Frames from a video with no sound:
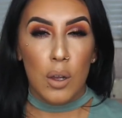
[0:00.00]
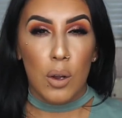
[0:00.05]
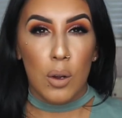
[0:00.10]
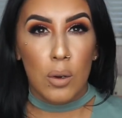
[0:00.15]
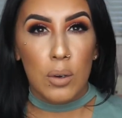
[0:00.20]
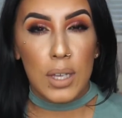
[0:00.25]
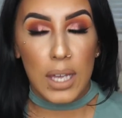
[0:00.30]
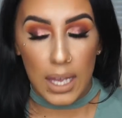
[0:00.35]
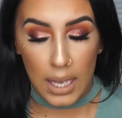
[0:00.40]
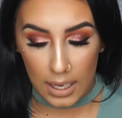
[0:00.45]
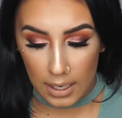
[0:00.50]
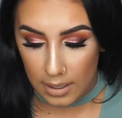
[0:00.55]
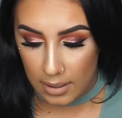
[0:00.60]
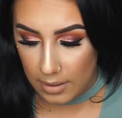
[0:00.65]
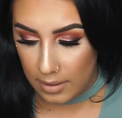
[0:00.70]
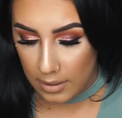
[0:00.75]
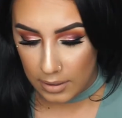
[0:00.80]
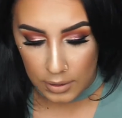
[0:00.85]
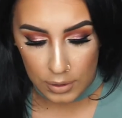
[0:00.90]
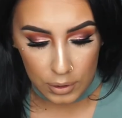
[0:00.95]
Okay,
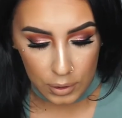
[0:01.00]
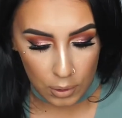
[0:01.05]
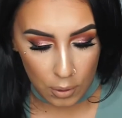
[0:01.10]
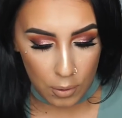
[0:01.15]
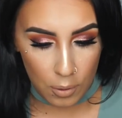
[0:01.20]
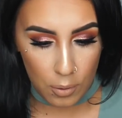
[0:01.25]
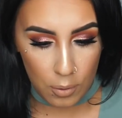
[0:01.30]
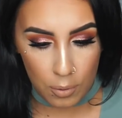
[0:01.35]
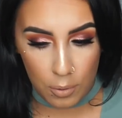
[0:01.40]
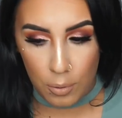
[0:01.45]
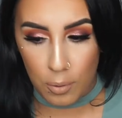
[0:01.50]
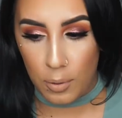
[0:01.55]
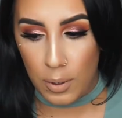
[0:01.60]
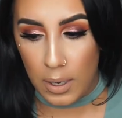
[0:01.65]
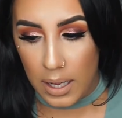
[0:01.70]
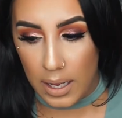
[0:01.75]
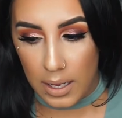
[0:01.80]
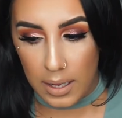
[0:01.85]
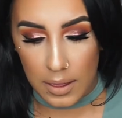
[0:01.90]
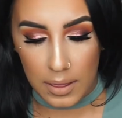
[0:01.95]

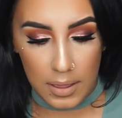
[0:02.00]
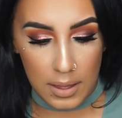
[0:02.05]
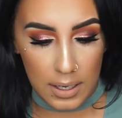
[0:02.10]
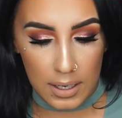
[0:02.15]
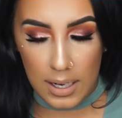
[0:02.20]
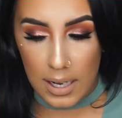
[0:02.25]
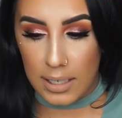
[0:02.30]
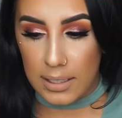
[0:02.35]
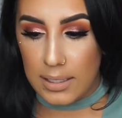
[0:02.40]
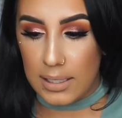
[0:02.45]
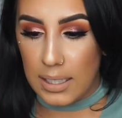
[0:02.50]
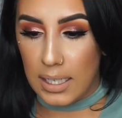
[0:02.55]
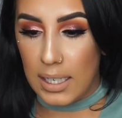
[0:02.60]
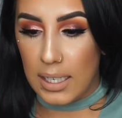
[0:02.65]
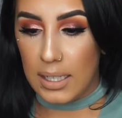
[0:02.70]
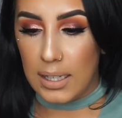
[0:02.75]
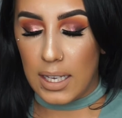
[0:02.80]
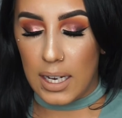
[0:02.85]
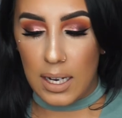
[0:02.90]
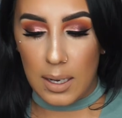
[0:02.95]
so the next
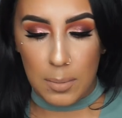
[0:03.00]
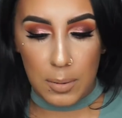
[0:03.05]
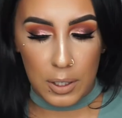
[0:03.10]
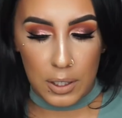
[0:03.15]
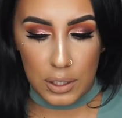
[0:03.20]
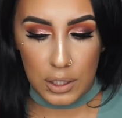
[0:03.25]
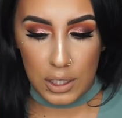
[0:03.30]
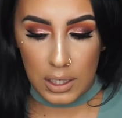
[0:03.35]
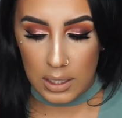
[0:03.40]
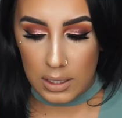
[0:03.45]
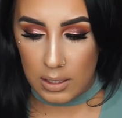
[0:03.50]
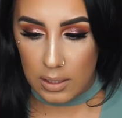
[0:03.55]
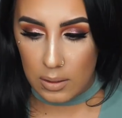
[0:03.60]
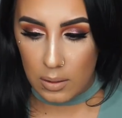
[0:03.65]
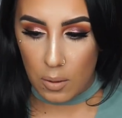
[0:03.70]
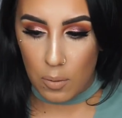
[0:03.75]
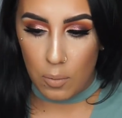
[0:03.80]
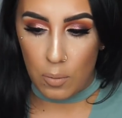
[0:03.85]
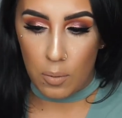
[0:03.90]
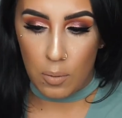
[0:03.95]
thing that I
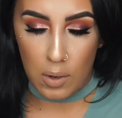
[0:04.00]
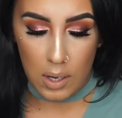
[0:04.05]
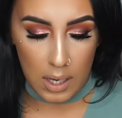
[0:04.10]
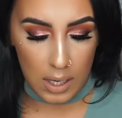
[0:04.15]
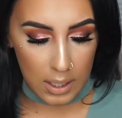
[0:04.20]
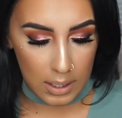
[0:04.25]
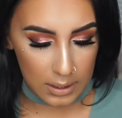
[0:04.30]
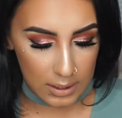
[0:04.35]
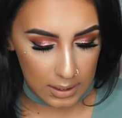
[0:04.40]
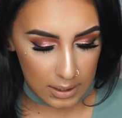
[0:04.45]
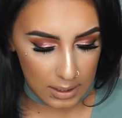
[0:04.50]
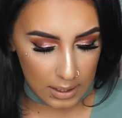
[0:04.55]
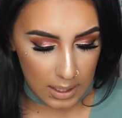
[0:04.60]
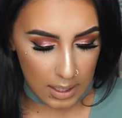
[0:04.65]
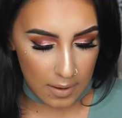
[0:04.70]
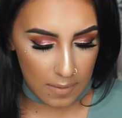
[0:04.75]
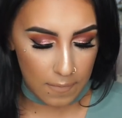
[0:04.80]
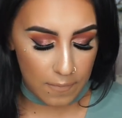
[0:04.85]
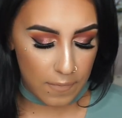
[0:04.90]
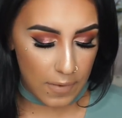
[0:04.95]
purchased was
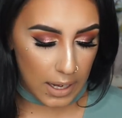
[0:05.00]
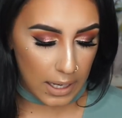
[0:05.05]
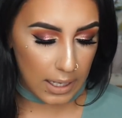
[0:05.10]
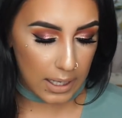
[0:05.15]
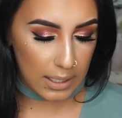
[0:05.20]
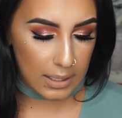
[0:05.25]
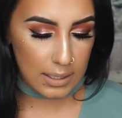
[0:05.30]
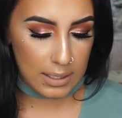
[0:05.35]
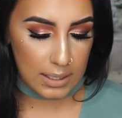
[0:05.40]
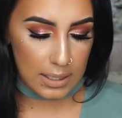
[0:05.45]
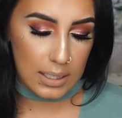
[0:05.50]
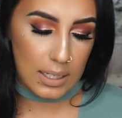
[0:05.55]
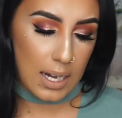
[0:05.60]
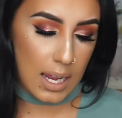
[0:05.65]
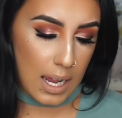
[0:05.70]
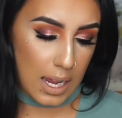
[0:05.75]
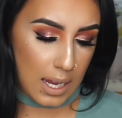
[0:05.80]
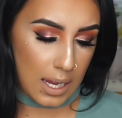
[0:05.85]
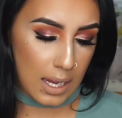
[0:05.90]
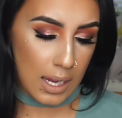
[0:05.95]
the Vegas
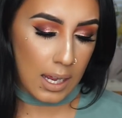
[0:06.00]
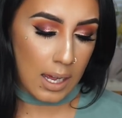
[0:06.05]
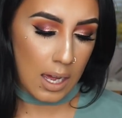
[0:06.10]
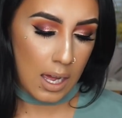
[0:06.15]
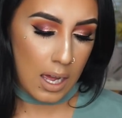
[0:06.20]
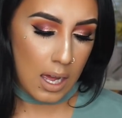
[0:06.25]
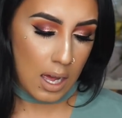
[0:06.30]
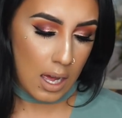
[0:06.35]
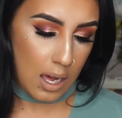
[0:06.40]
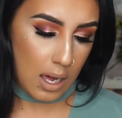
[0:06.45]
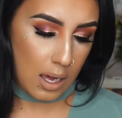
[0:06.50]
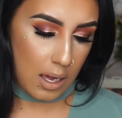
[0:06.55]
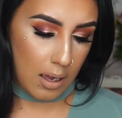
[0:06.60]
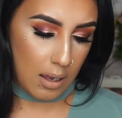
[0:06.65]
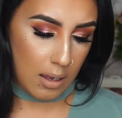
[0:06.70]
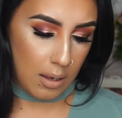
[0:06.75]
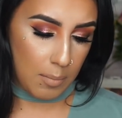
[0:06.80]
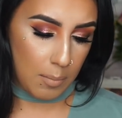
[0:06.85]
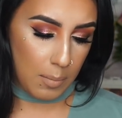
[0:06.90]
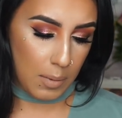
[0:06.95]
Nay
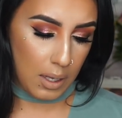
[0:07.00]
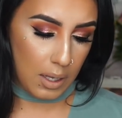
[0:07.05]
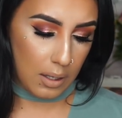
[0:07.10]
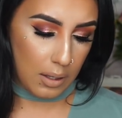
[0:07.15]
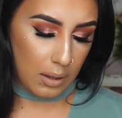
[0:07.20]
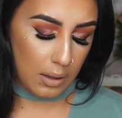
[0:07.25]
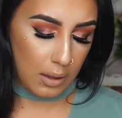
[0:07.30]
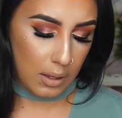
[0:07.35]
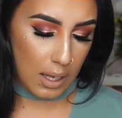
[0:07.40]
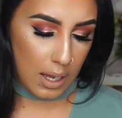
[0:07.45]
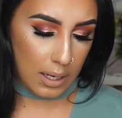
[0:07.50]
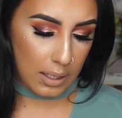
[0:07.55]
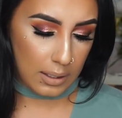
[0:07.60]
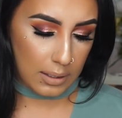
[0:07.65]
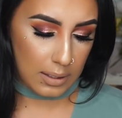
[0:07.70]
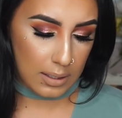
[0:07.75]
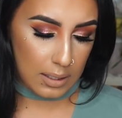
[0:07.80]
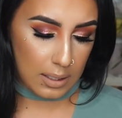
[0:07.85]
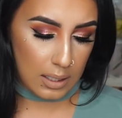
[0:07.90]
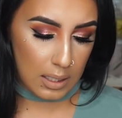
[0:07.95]
um,
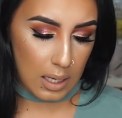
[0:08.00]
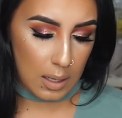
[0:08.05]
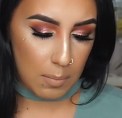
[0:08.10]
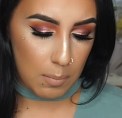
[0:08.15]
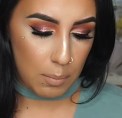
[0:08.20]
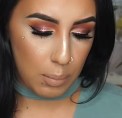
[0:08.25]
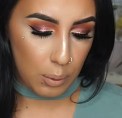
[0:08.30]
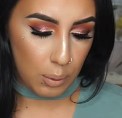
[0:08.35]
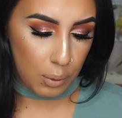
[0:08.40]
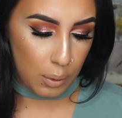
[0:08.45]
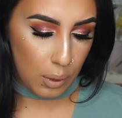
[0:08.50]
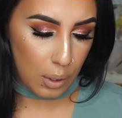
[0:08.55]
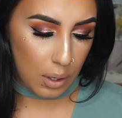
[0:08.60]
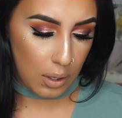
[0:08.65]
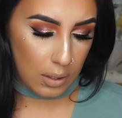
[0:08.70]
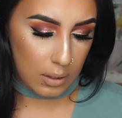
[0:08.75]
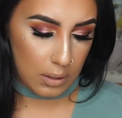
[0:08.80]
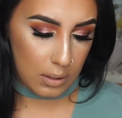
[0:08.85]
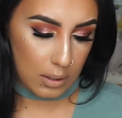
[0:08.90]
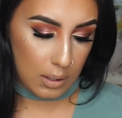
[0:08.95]
Lux,
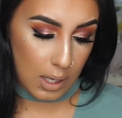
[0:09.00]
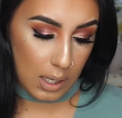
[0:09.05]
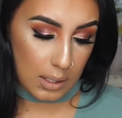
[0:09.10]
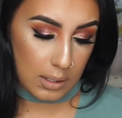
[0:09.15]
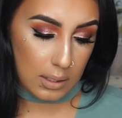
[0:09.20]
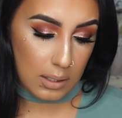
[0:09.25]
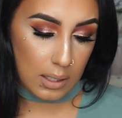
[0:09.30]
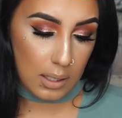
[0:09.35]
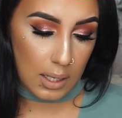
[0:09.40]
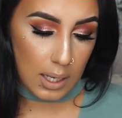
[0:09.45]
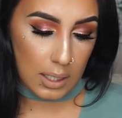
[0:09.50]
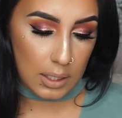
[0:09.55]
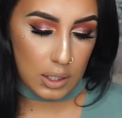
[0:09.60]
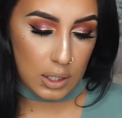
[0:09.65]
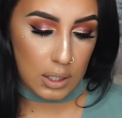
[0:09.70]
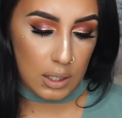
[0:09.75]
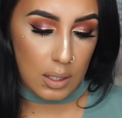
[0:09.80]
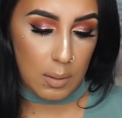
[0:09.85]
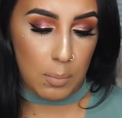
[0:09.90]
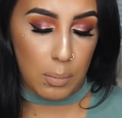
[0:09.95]
Lux
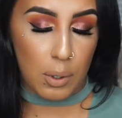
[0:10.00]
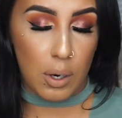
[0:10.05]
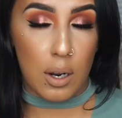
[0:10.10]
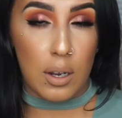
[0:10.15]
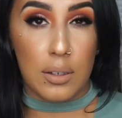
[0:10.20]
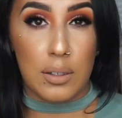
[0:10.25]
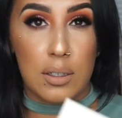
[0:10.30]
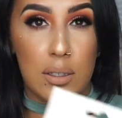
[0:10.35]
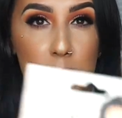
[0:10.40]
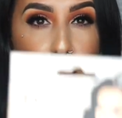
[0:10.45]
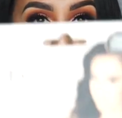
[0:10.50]
Collection, the Bronze